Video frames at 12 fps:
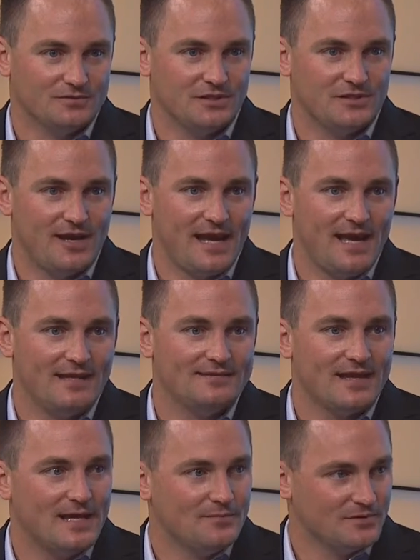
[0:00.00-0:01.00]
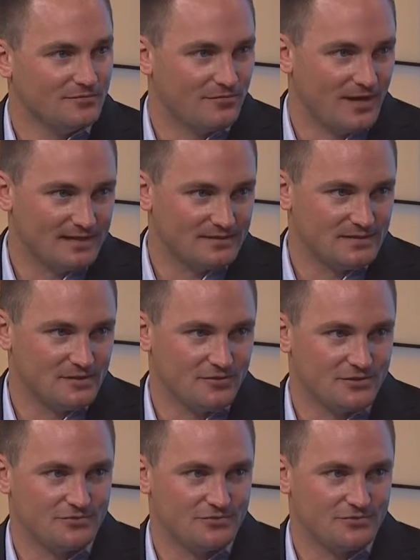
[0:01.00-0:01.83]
So you had times of rest. You were